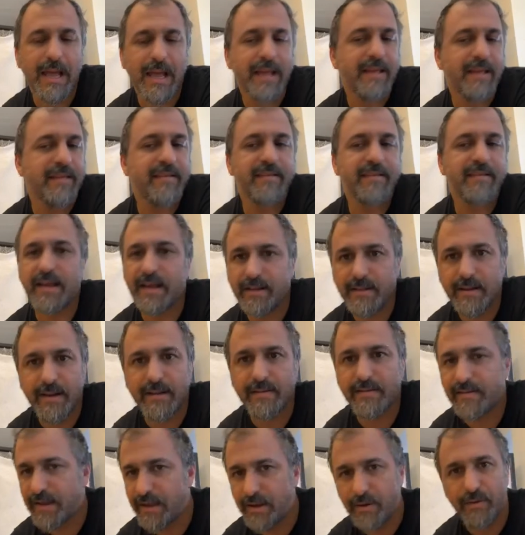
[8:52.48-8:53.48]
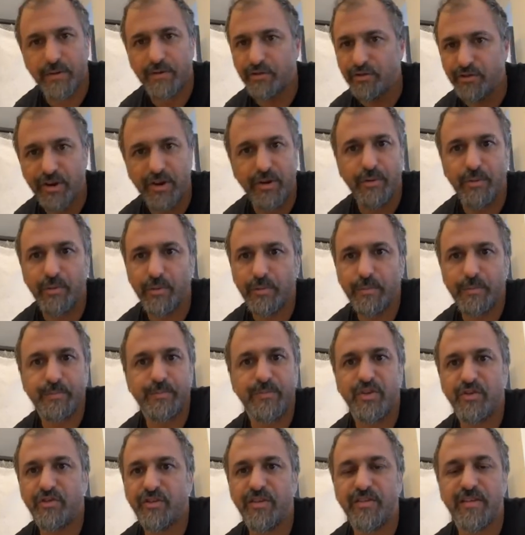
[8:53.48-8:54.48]
sent, let's say, or she
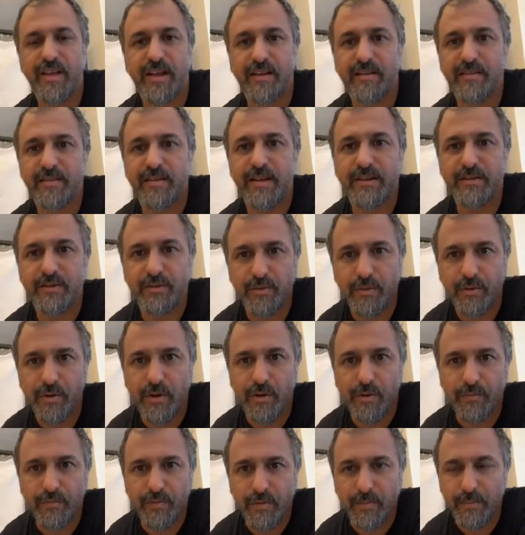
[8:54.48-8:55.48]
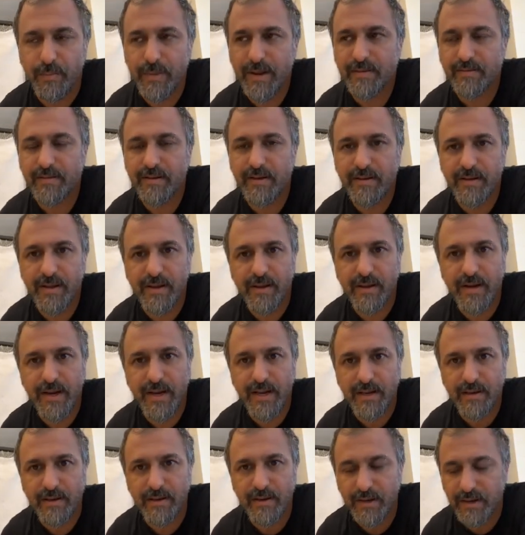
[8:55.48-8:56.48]
succeeded to go for master degree
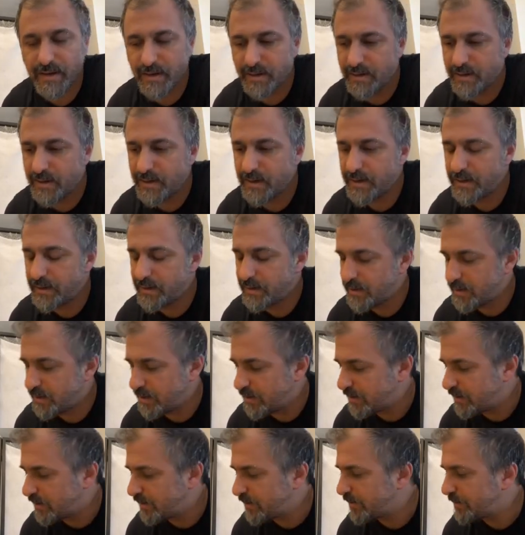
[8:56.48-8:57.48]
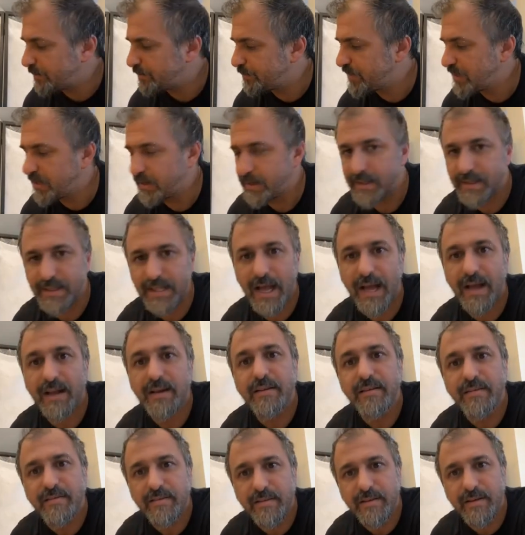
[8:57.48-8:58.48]
in
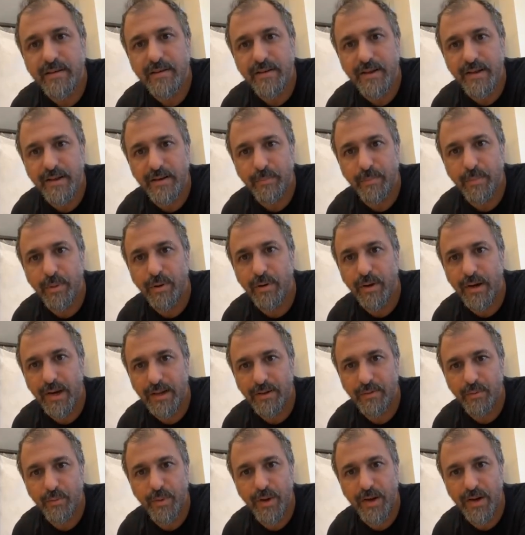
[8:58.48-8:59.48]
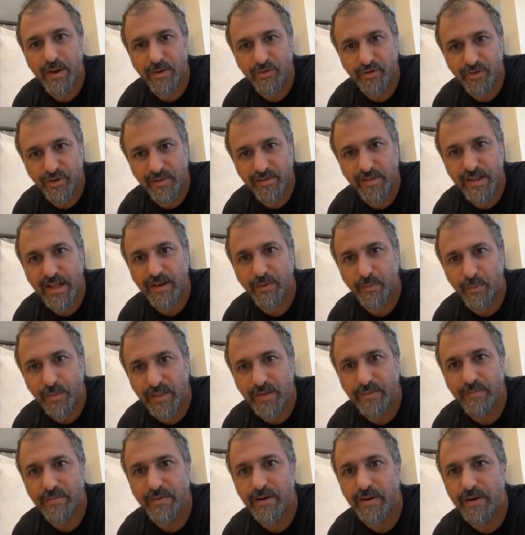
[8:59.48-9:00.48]
Gdansk in Poland, where she studied with
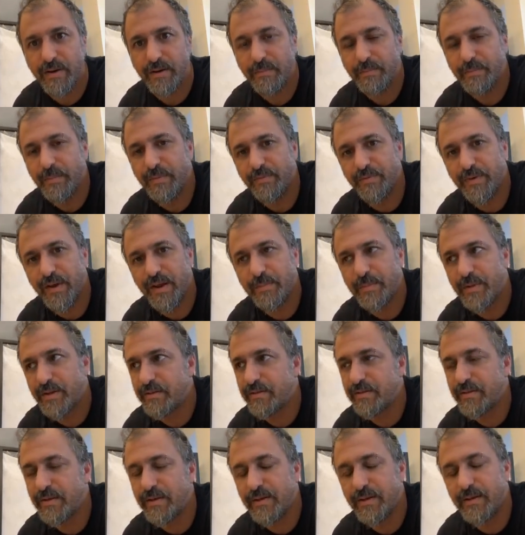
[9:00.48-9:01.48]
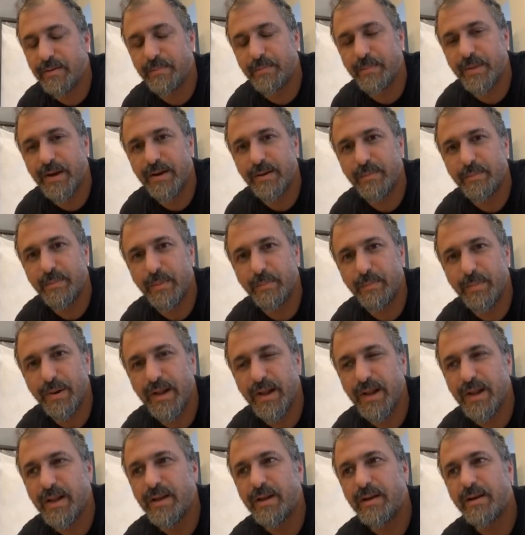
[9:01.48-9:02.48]
a very famous marimba
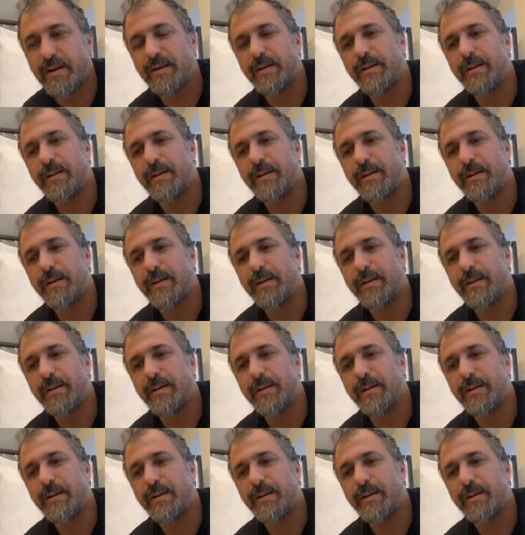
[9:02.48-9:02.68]
player.